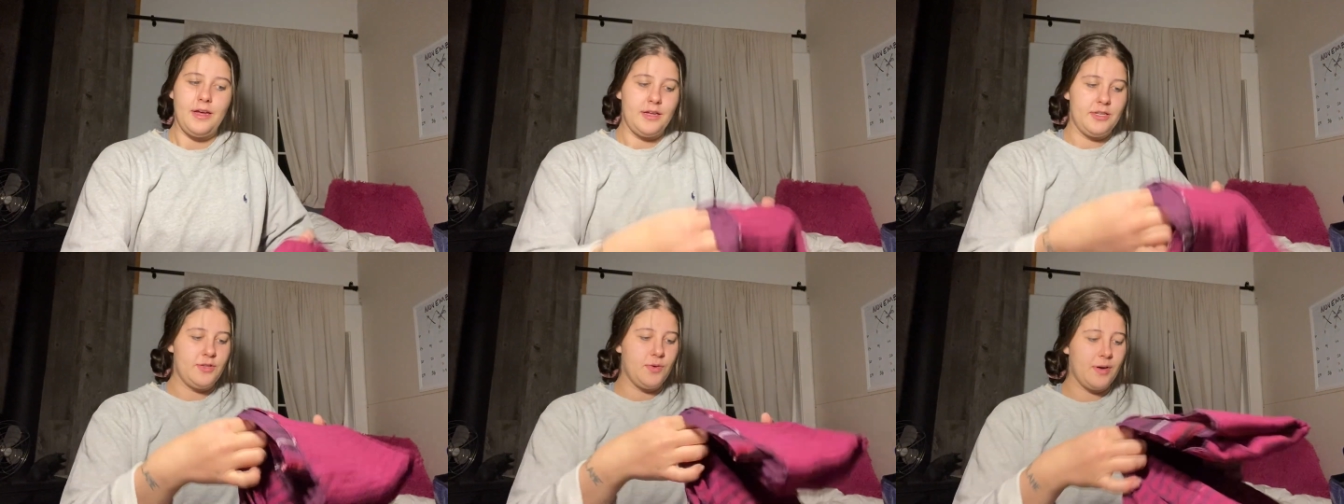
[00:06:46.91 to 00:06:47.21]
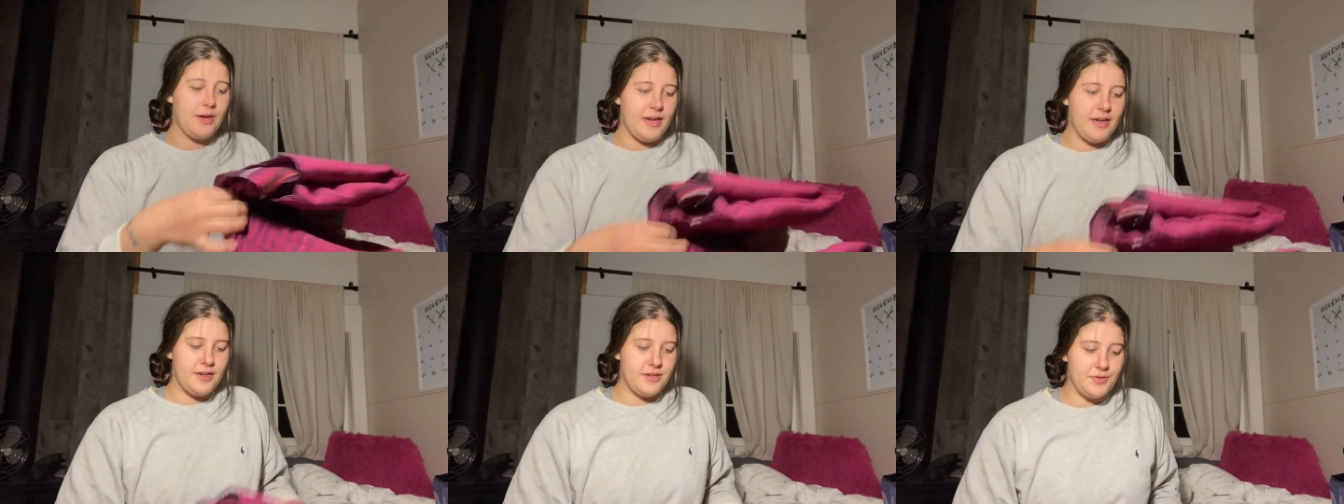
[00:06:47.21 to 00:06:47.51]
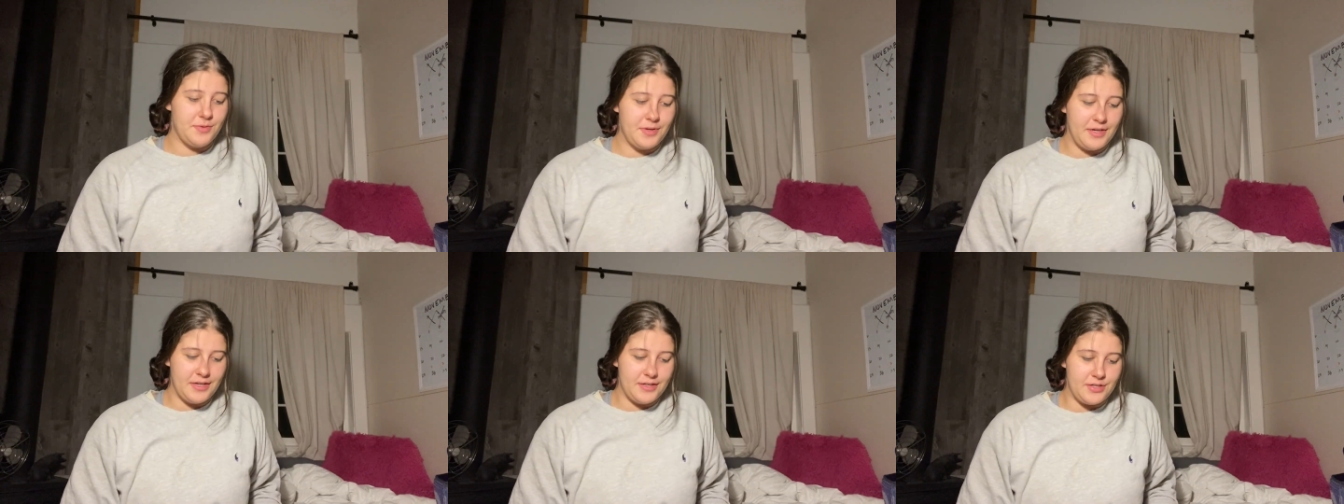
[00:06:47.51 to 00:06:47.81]
20 to
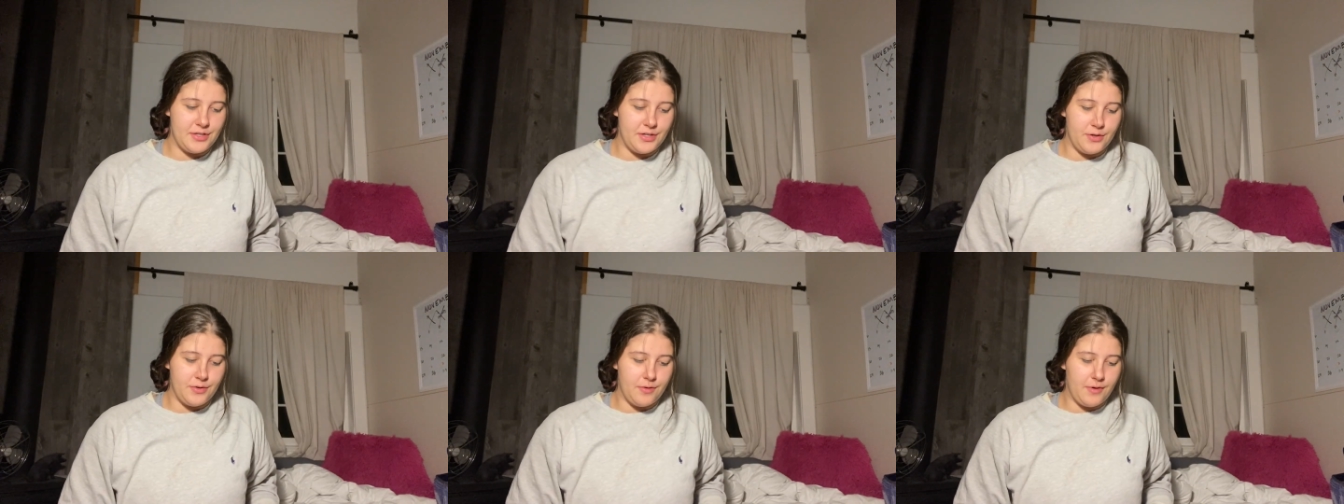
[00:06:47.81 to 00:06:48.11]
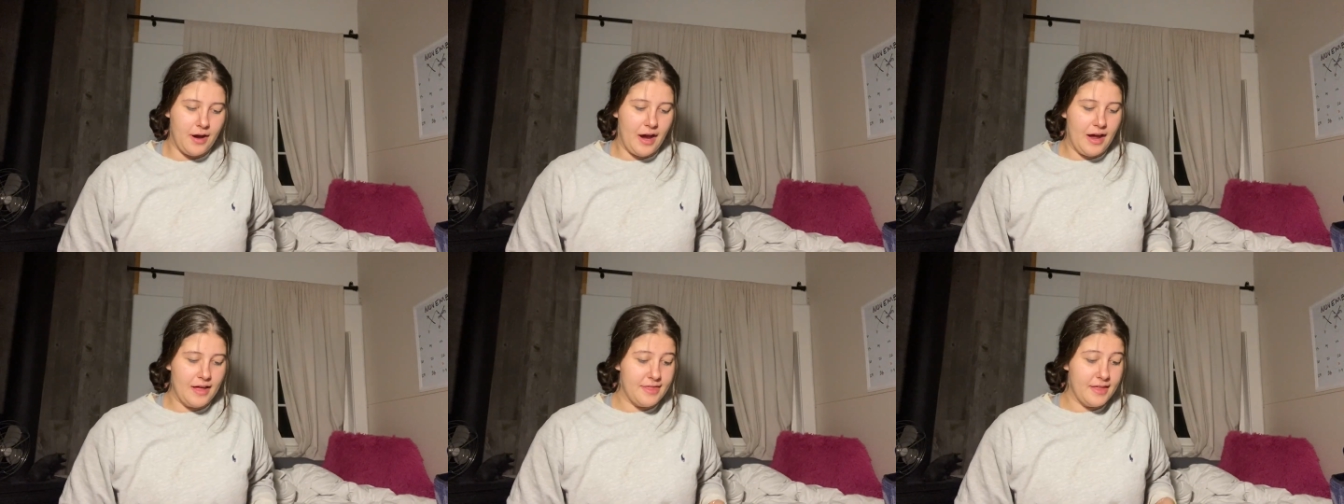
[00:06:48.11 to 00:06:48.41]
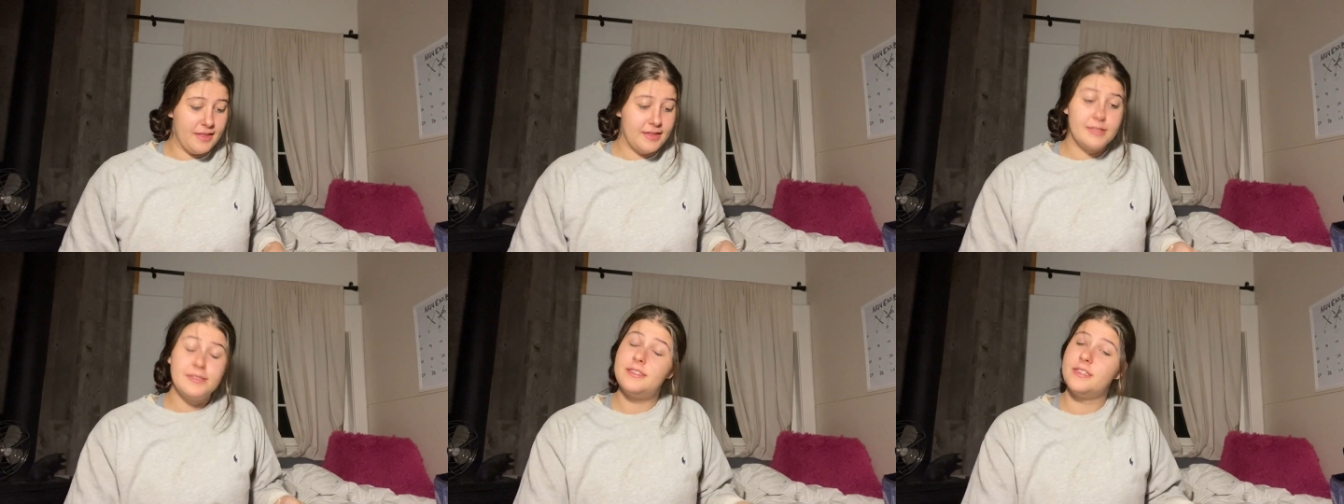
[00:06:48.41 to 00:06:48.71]
22. I
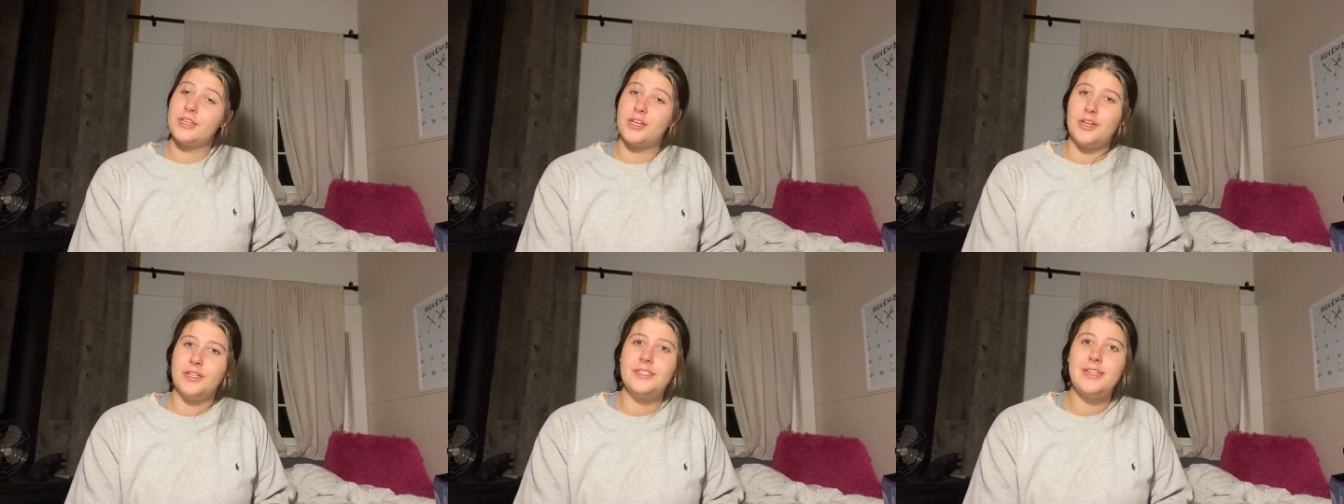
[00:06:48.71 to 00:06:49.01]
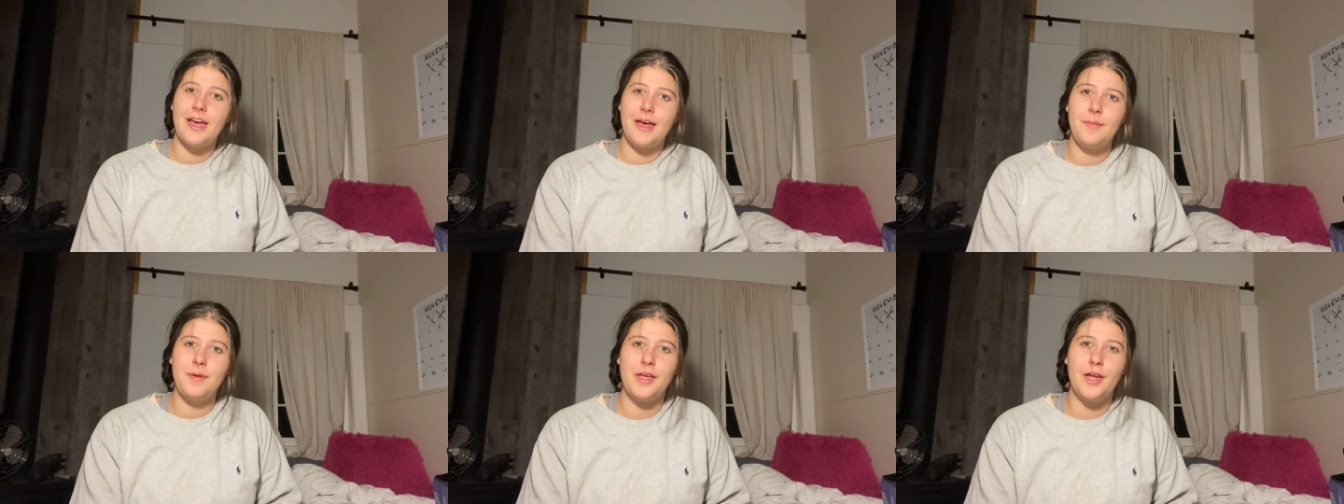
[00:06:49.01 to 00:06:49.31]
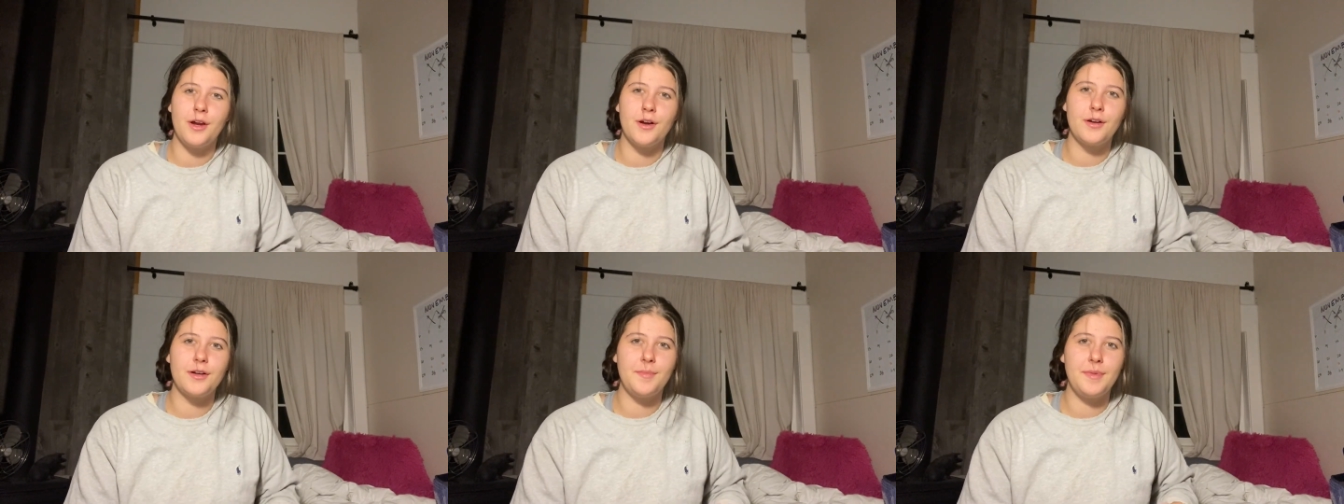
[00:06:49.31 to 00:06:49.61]
think this is a good time of
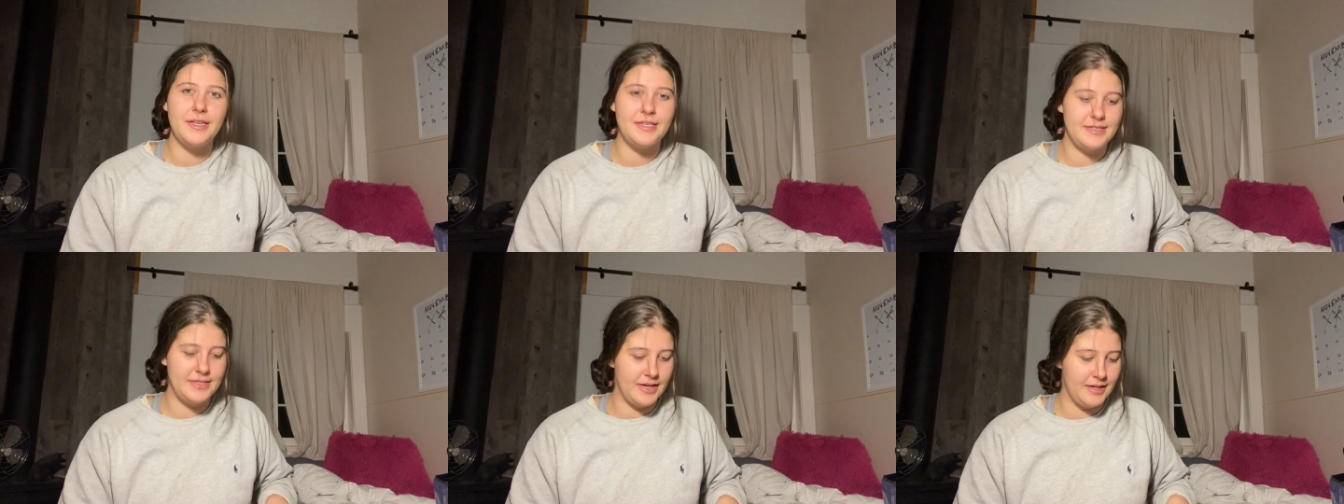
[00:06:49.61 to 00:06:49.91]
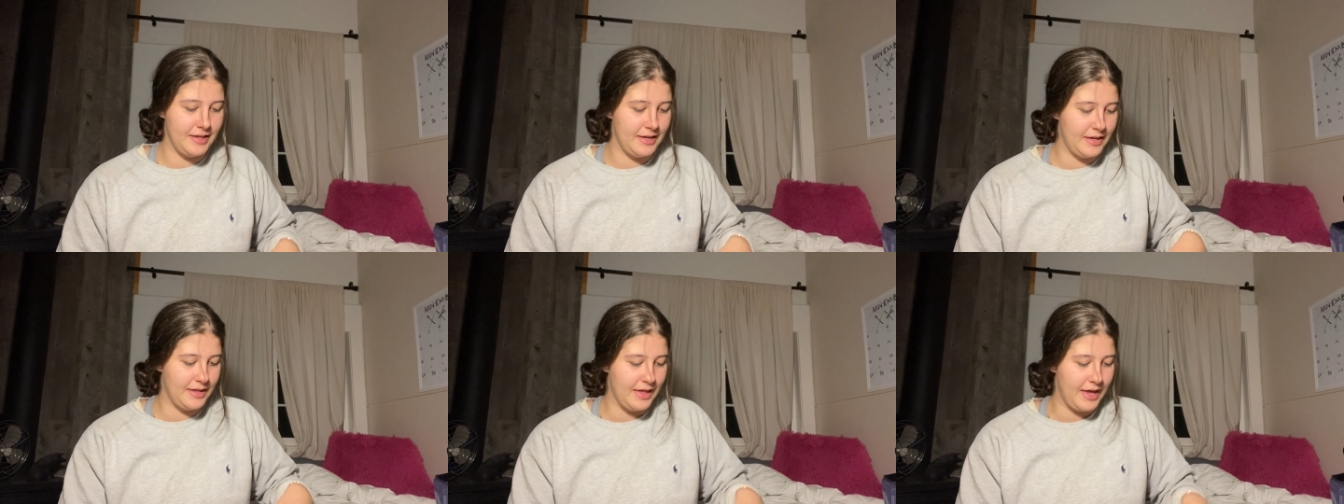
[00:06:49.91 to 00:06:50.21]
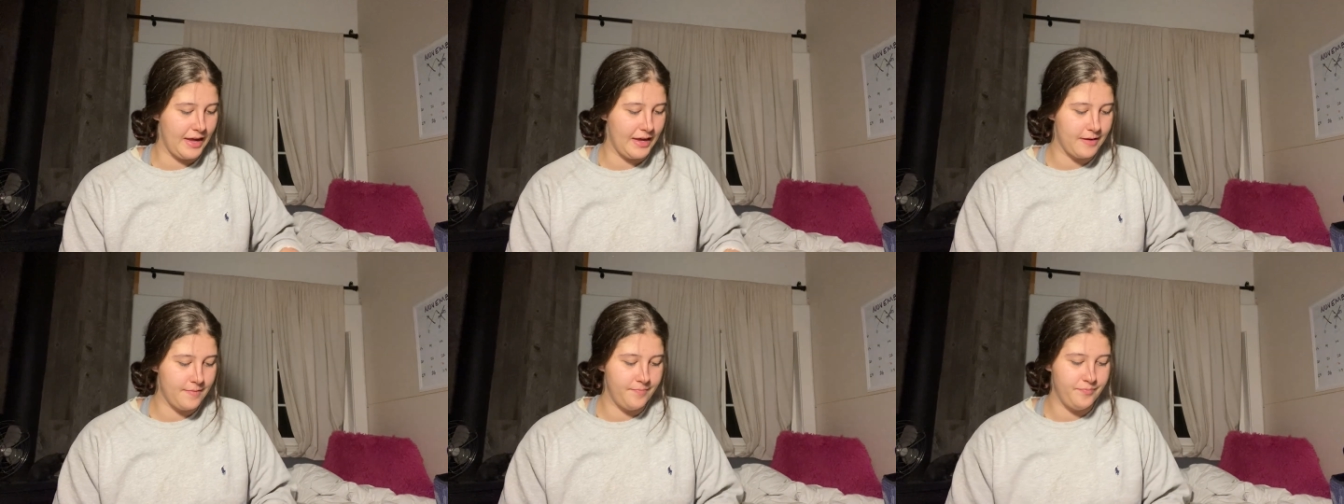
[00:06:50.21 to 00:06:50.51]
year to be selling
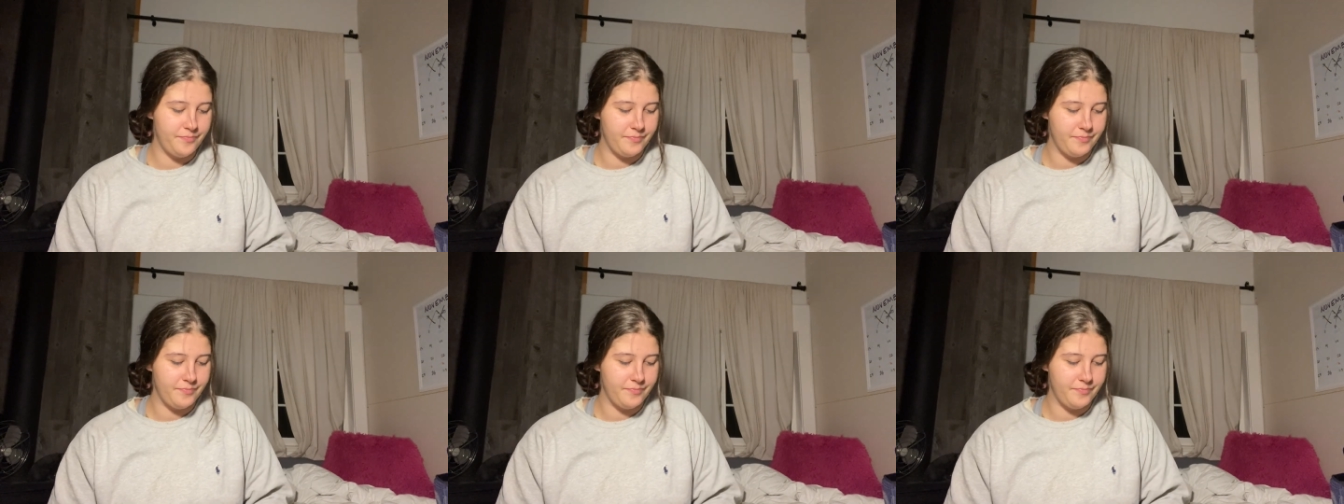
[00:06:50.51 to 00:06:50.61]
like